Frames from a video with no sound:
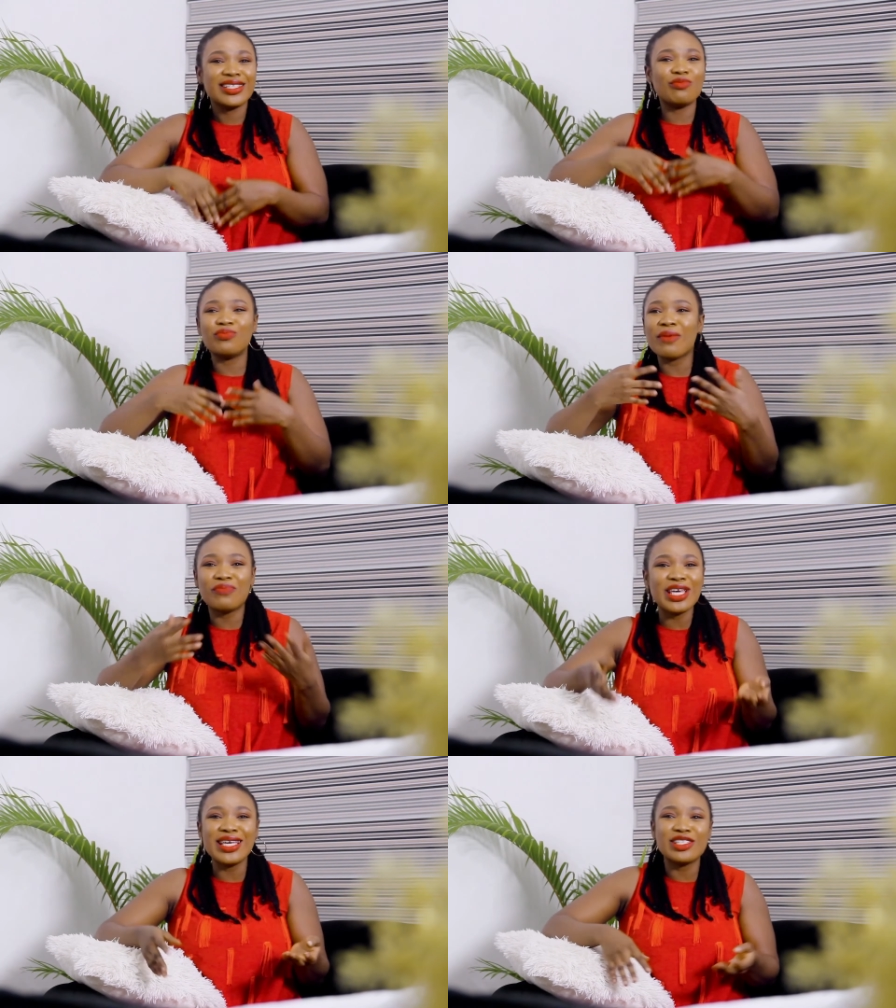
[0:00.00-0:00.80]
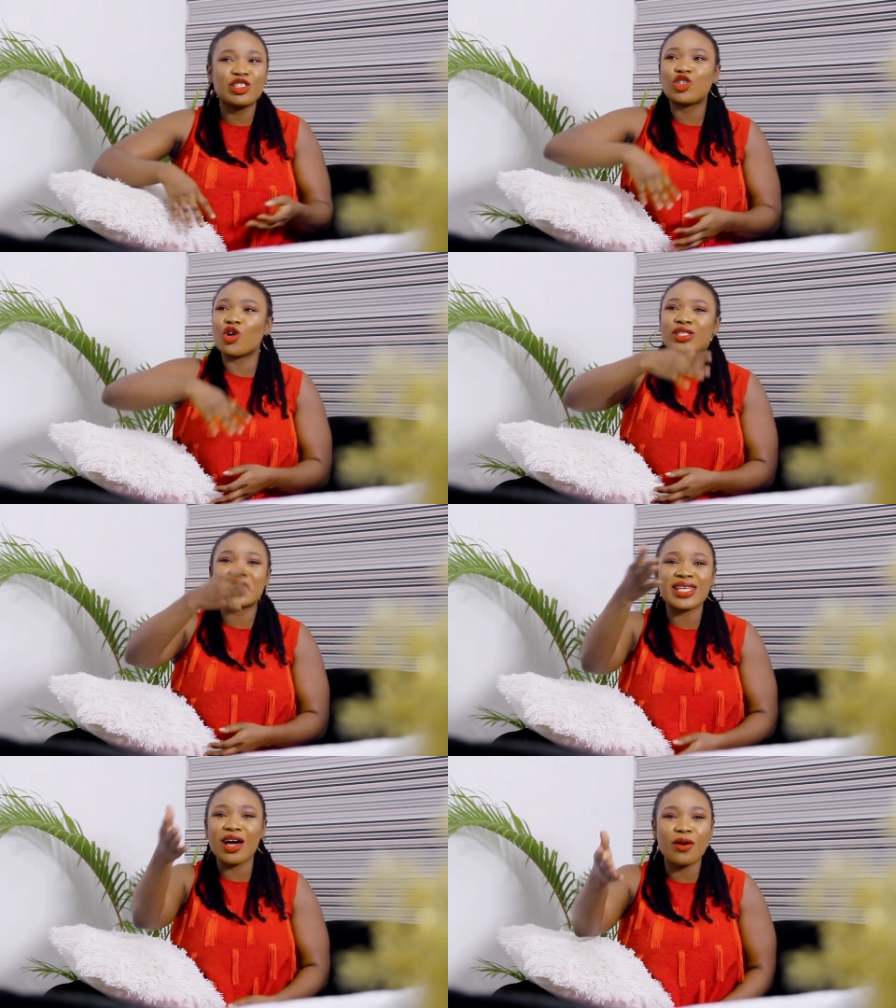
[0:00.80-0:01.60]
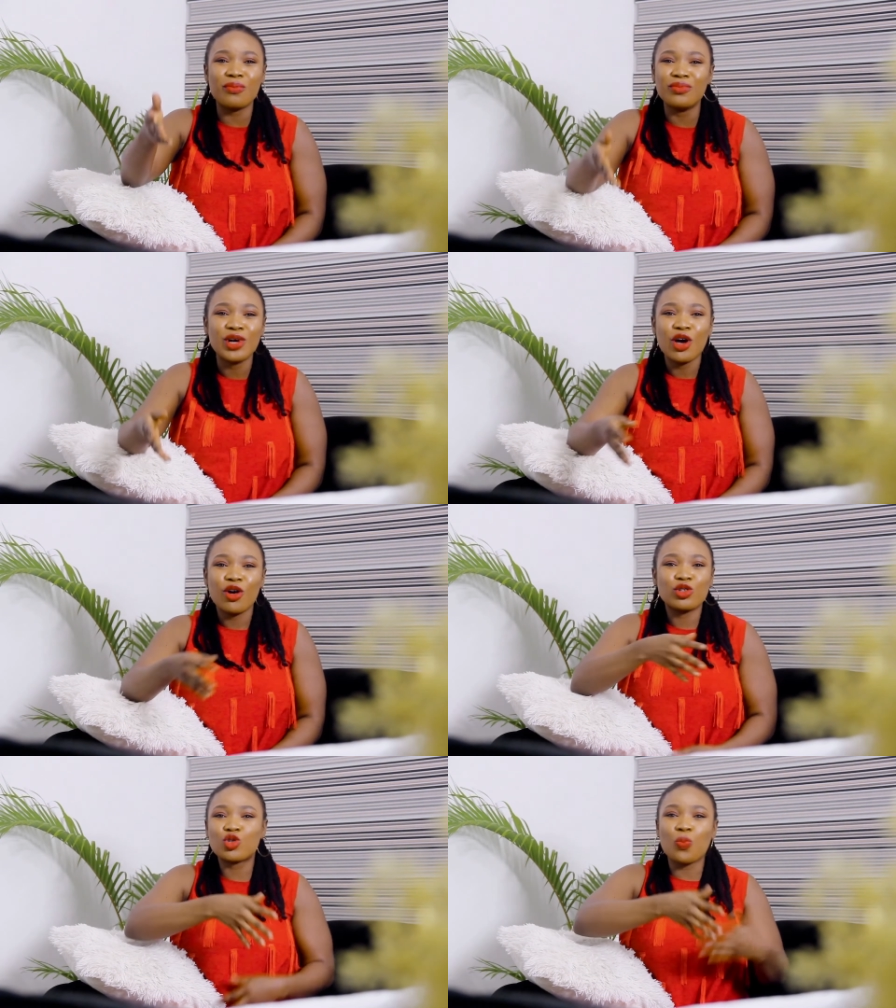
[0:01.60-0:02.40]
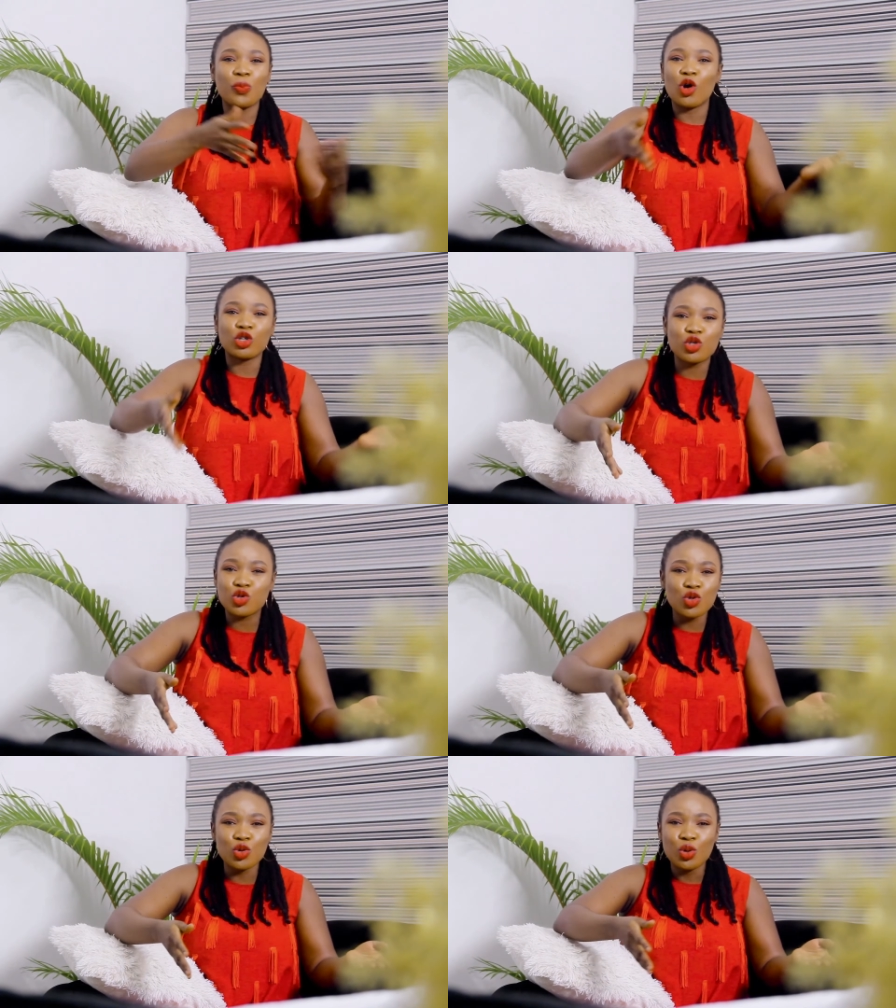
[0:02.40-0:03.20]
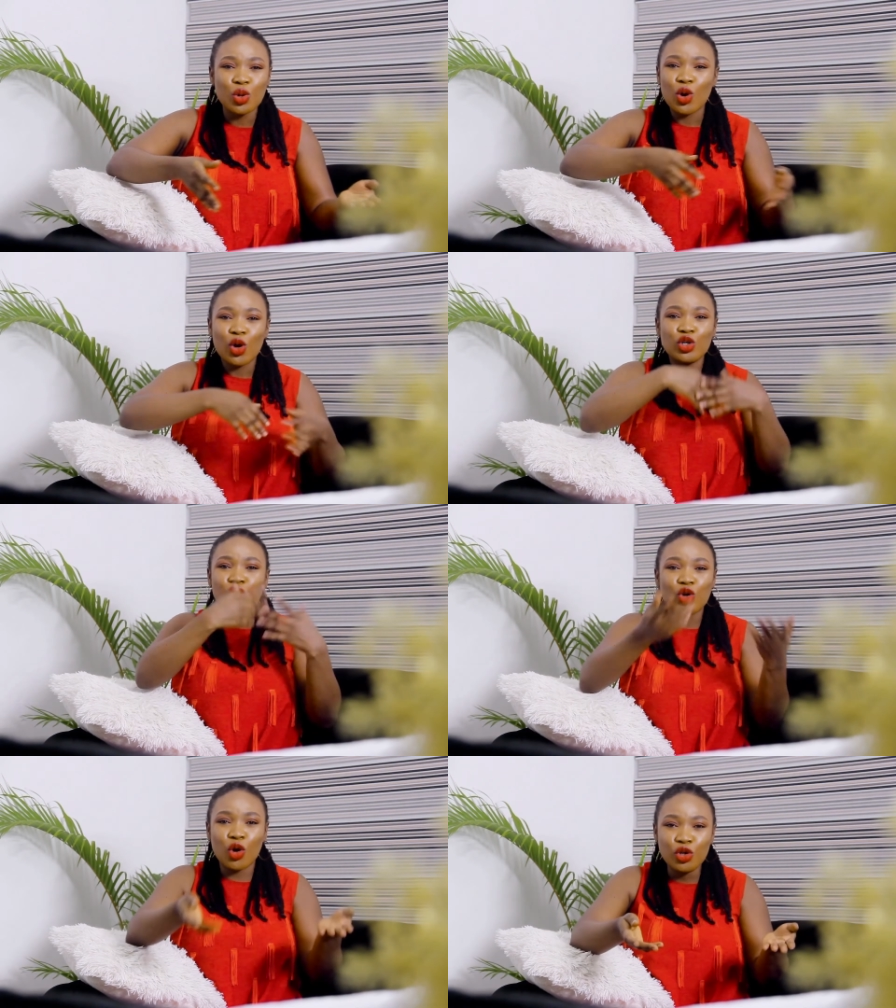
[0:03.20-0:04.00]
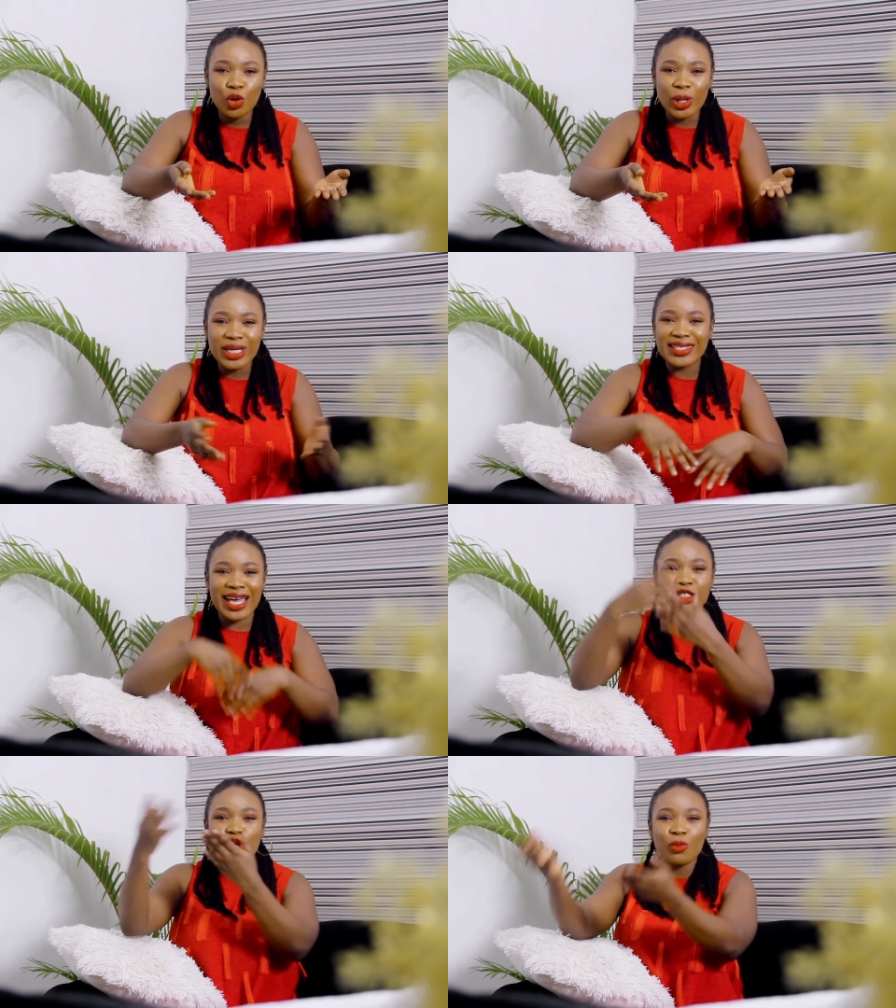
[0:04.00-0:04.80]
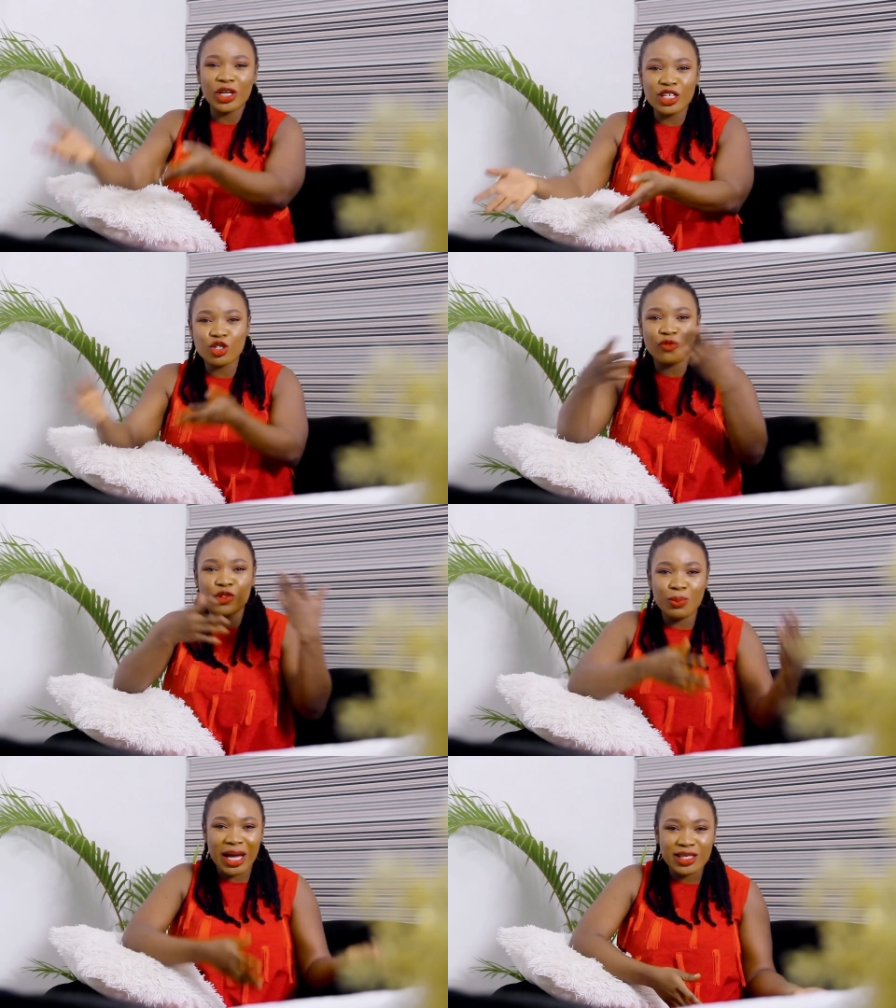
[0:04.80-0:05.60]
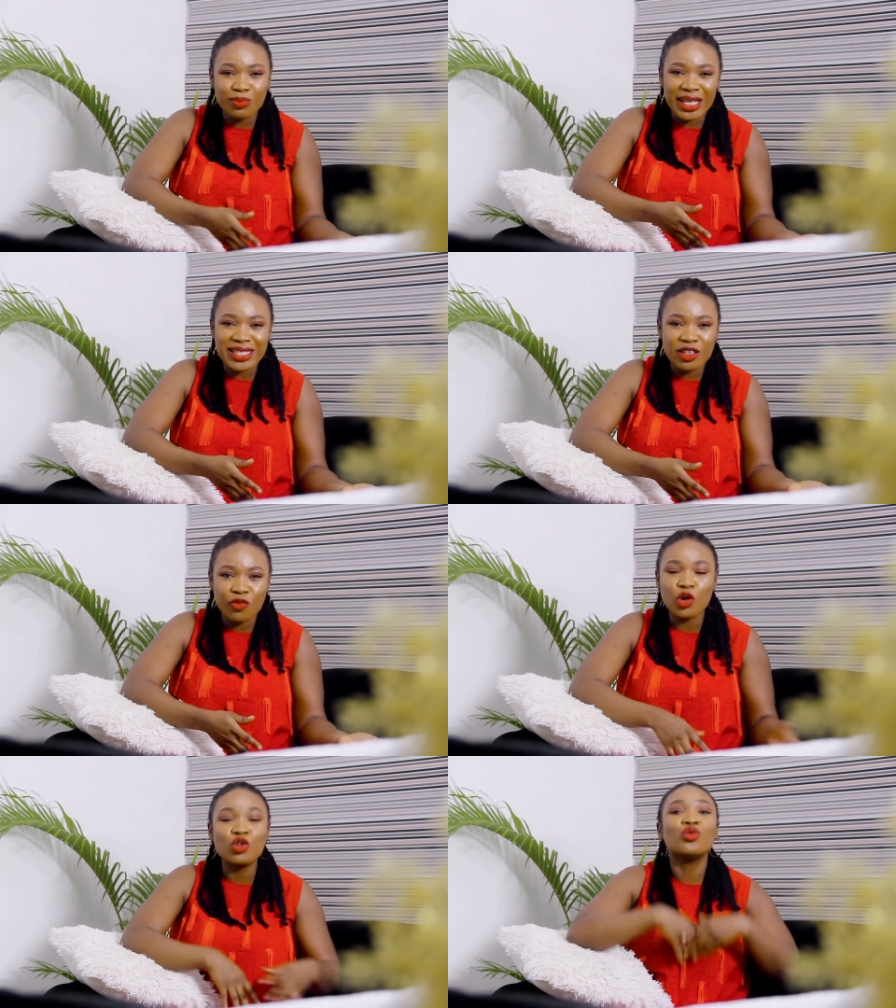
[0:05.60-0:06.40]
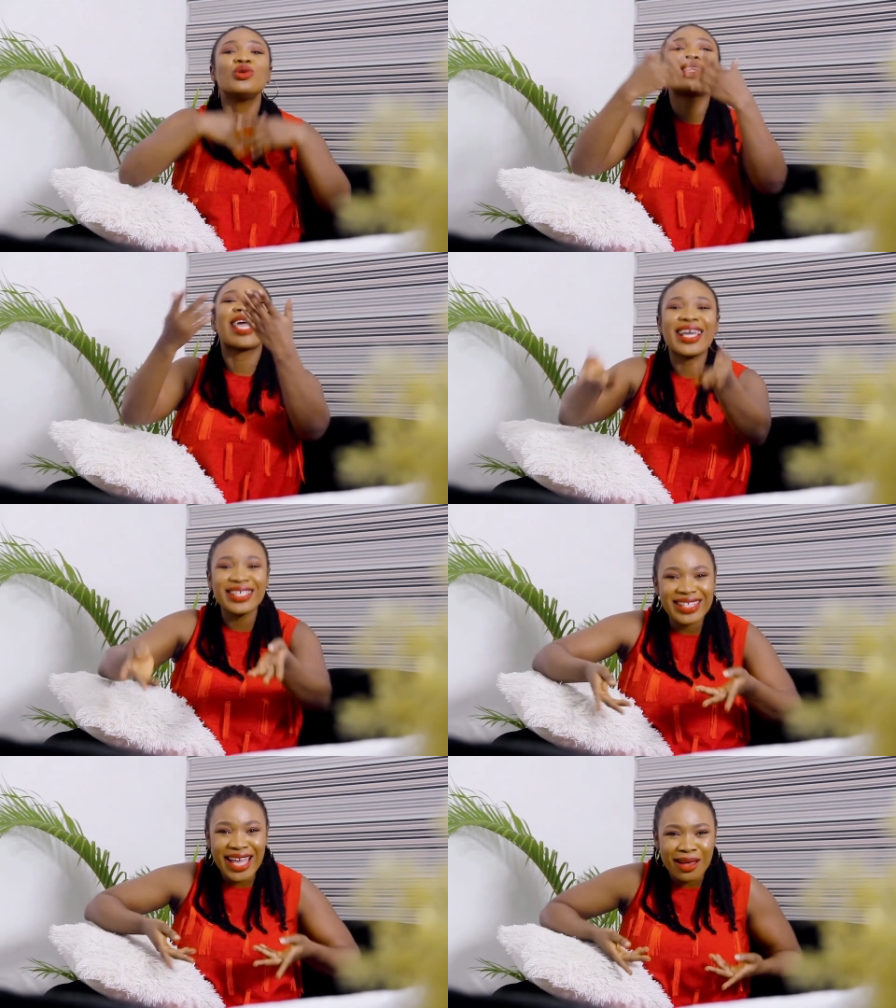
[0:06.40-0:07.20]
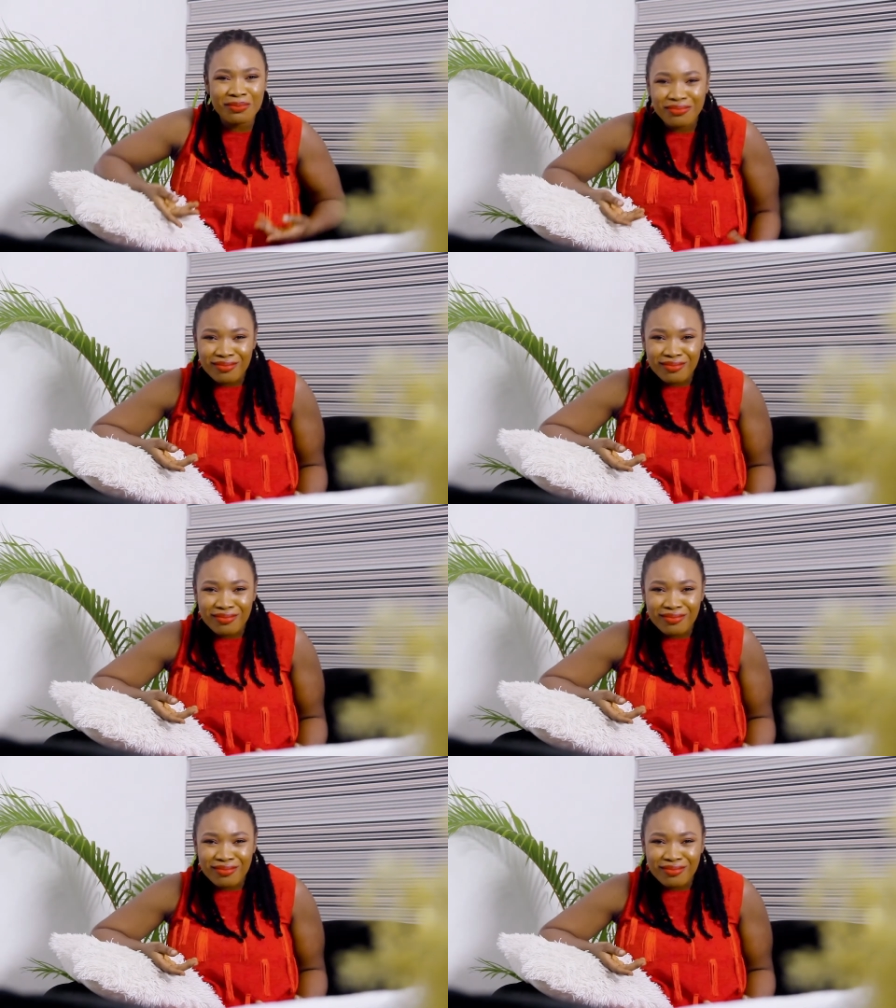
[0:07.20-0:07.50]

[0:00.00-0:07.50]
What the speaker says: maybe it's just 2 plus 2. You don't know it, and somebody solved the mathematics for you. Thank them.